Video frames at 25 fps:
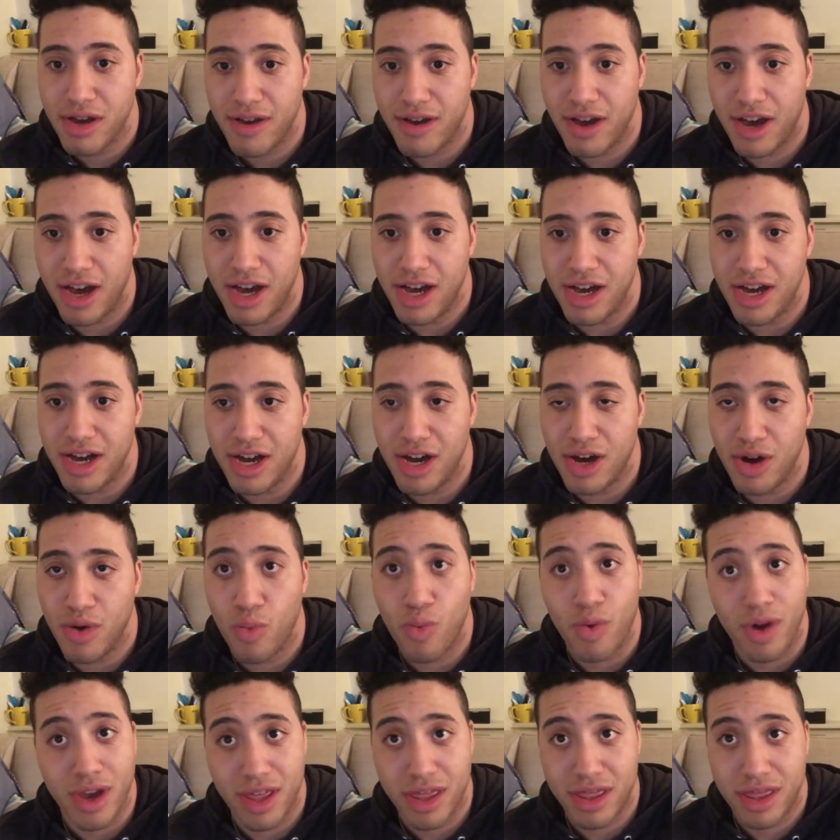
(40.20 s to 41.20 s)

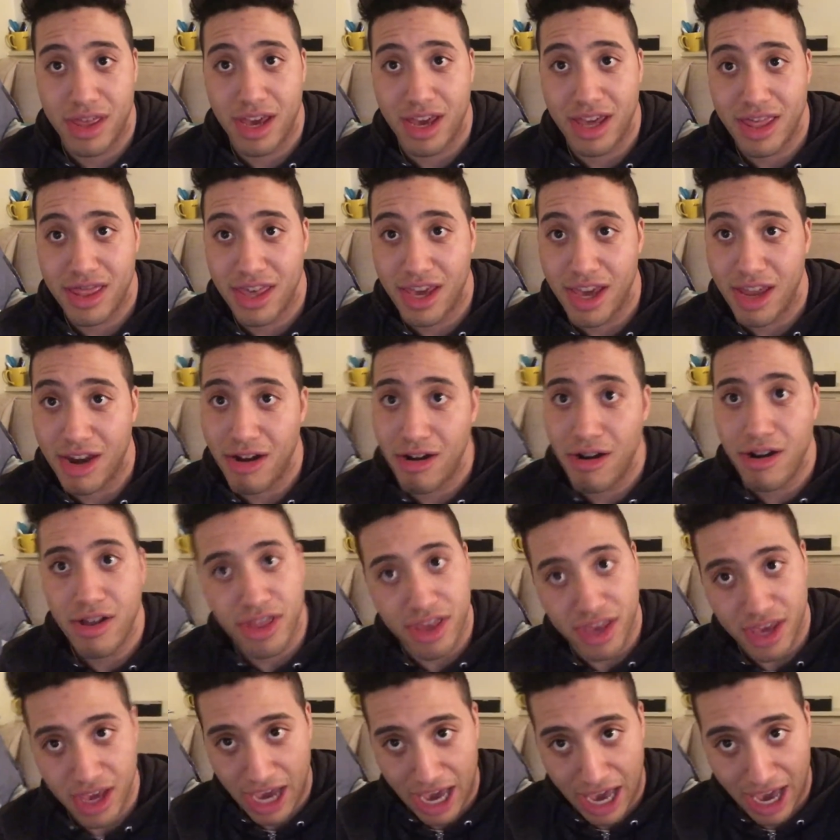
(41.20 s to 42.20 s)
with a theater,
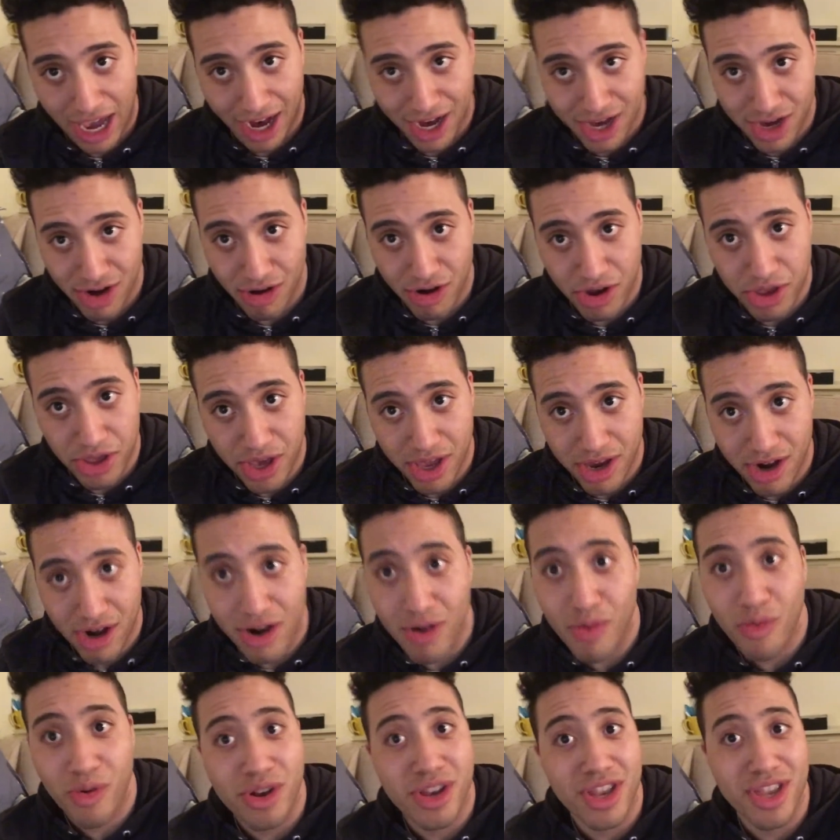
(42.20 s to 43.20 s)
the Actors
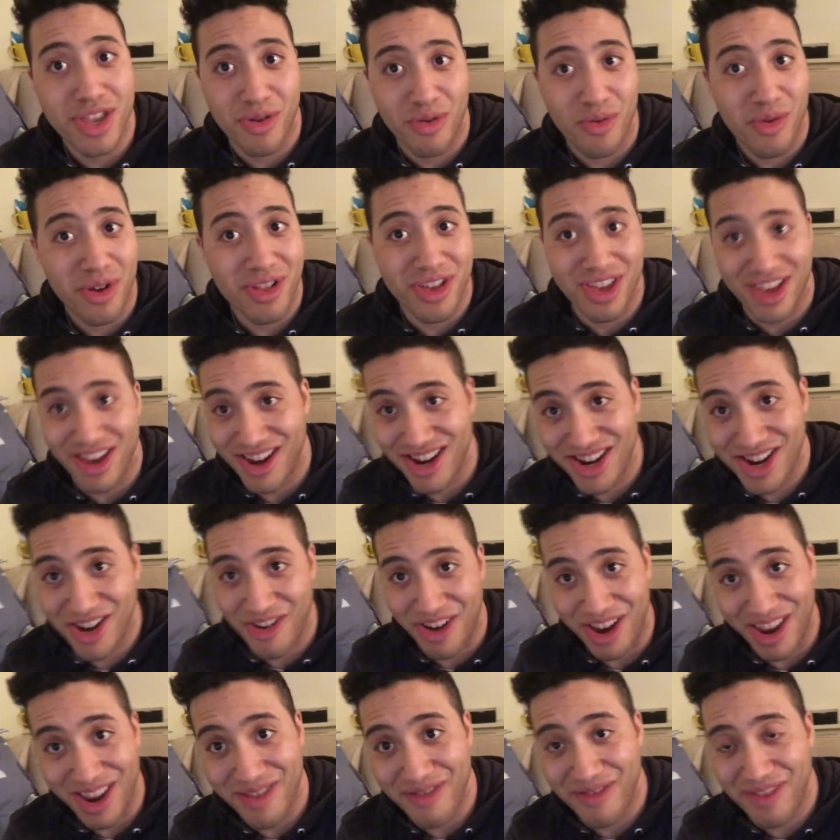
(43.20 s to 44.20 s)
Theater, which is a really
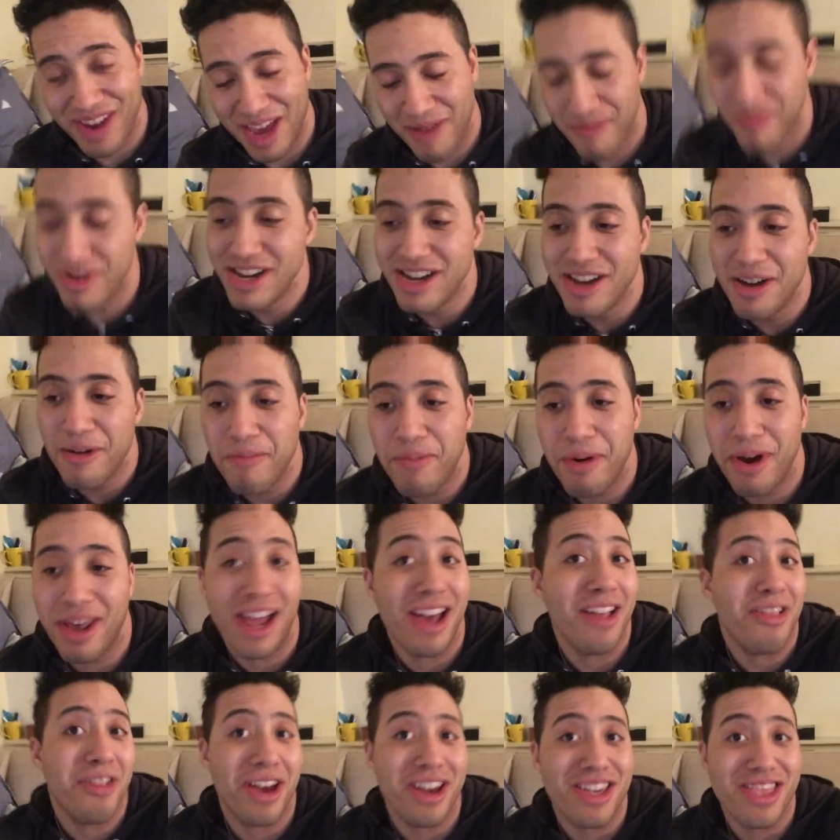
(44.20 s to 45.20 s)
uncreative name. But
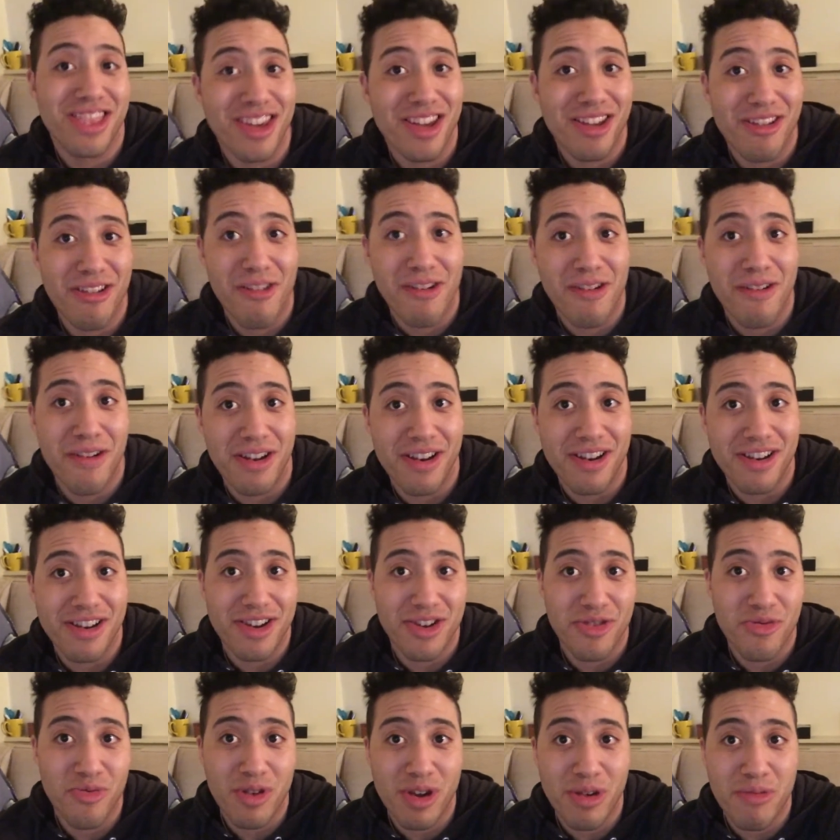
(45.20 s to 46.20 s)
I like that you're
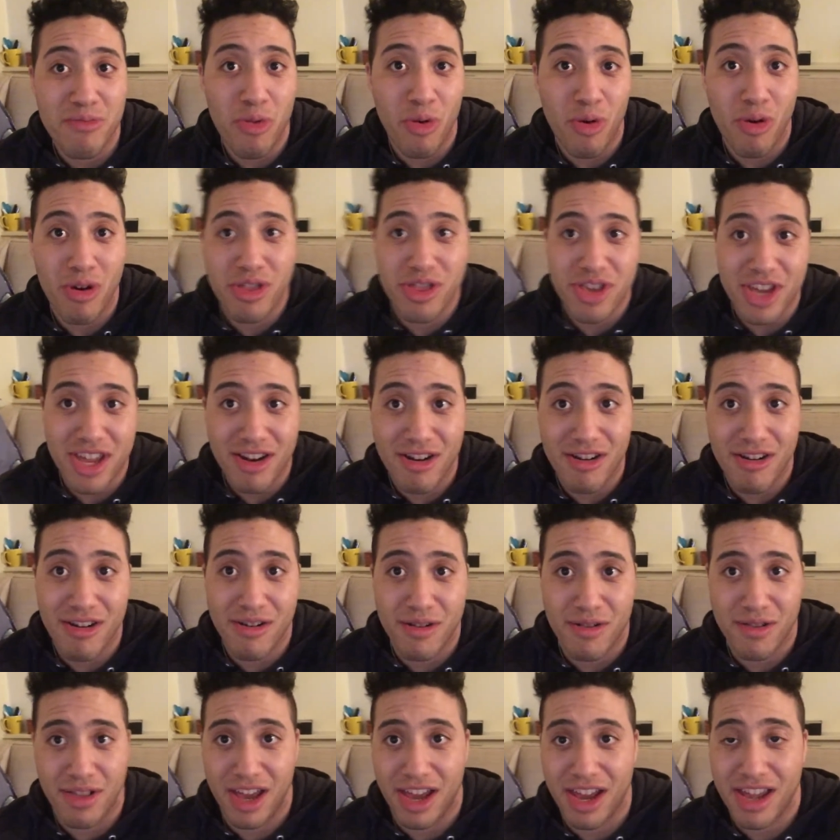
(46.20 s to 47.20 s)
doing more
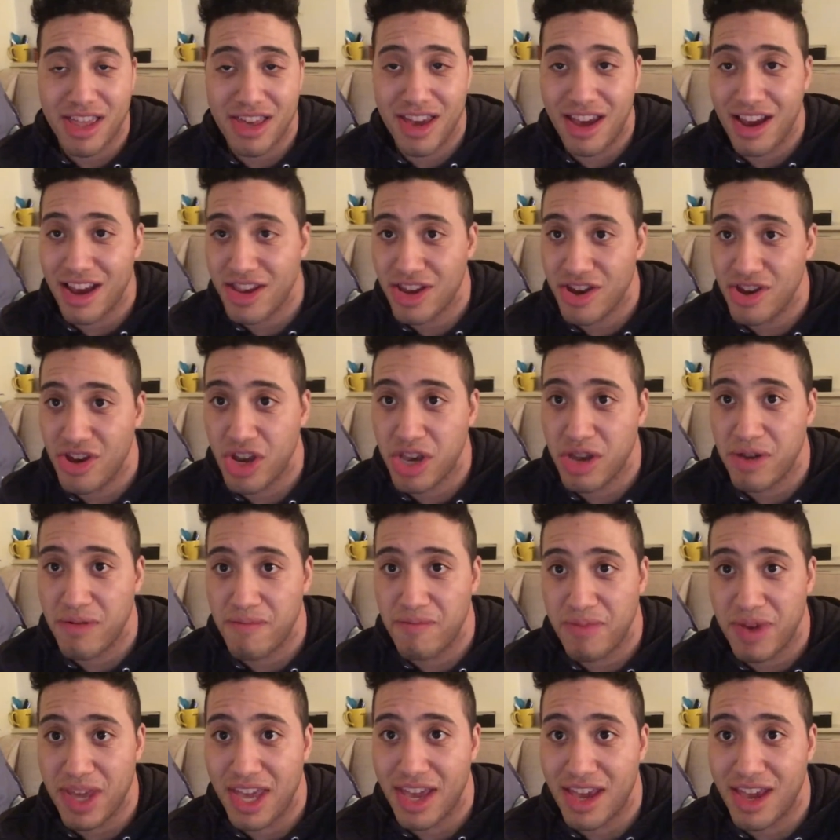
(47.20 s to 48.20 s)
theater-like things and just
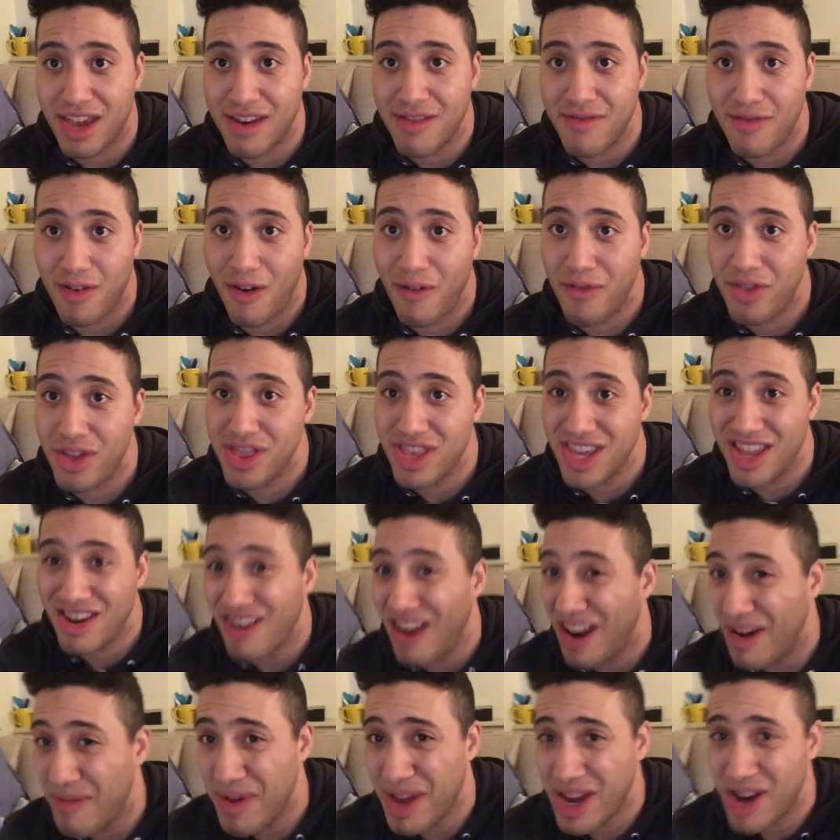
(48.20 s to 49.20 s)
being involved in theater
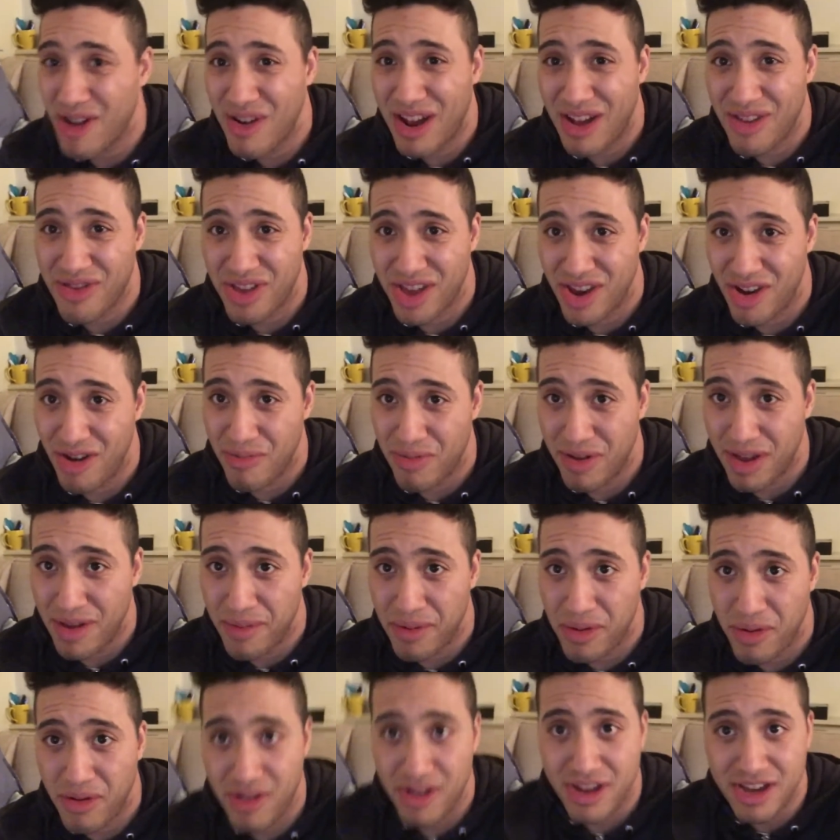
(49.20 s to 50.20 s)
and being around theater
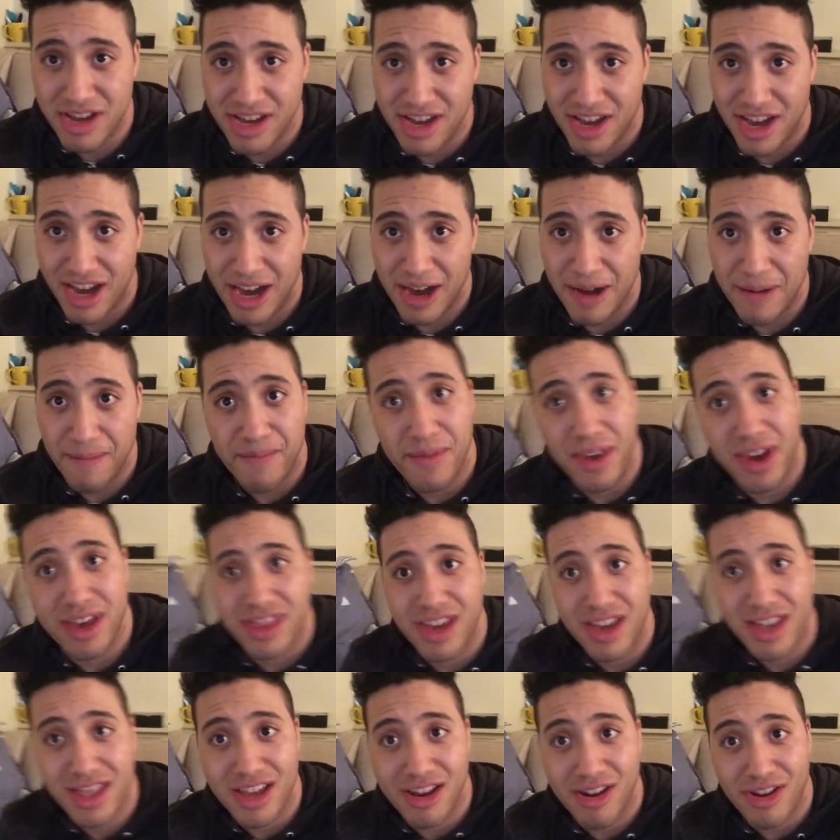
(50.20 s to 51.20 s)
people. I
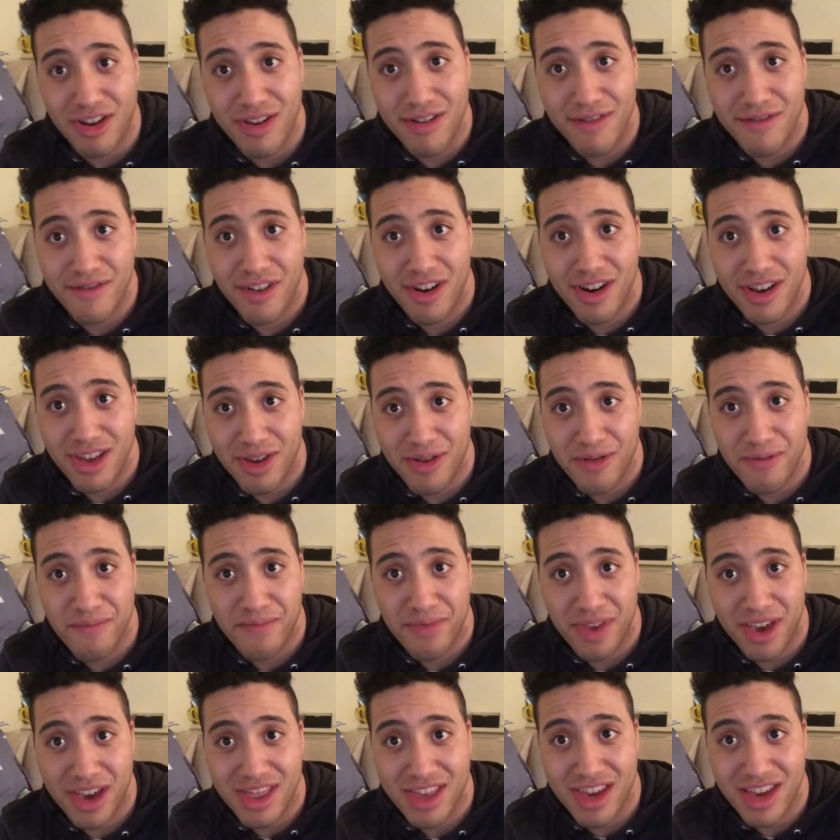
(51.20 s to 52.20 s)
think they're good for you.
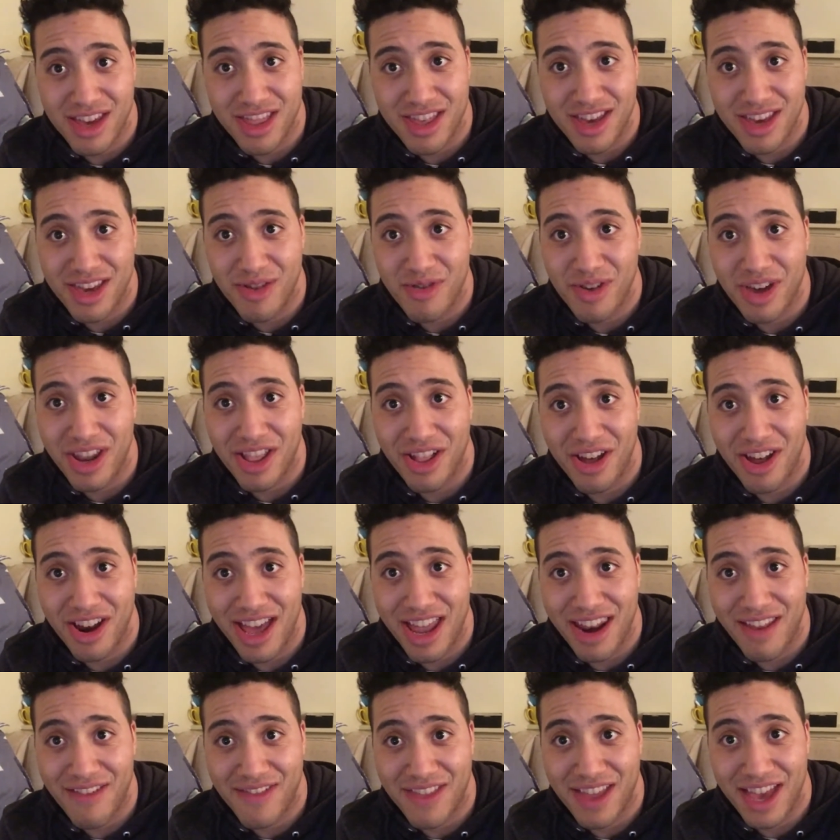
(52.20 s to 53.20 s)
I think that you get a lot
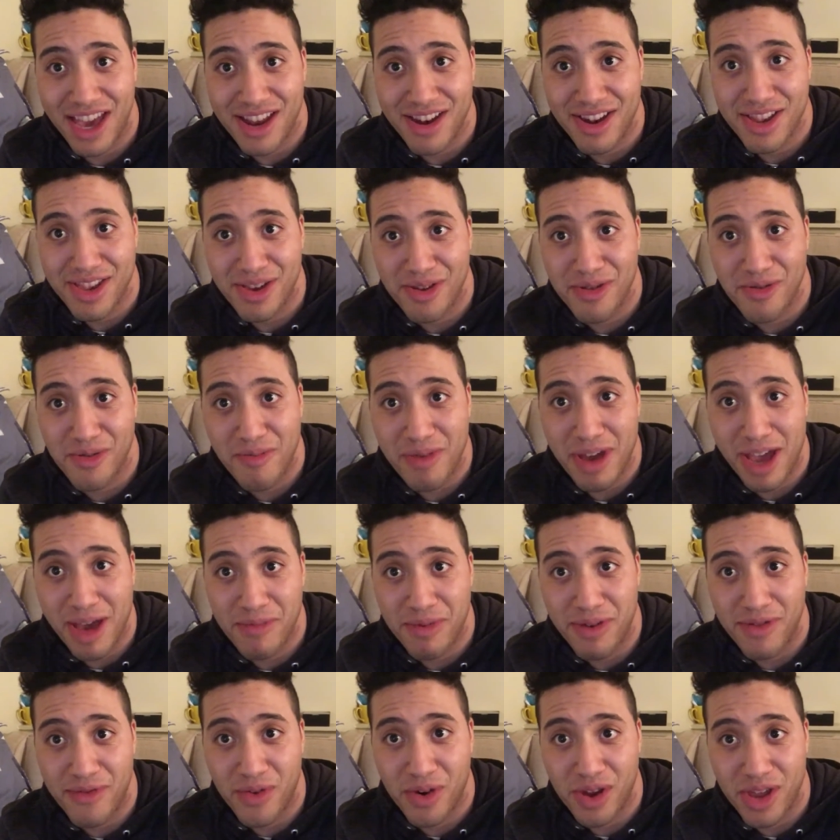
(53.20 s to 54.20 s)
out of that, so I'm
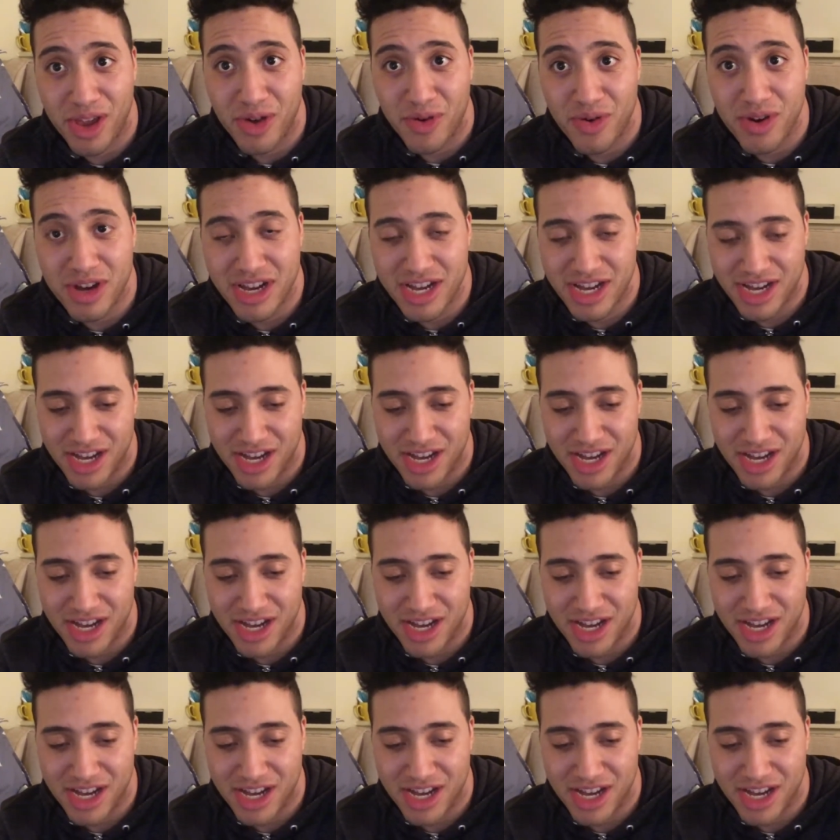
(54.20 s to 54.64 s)
happy for you.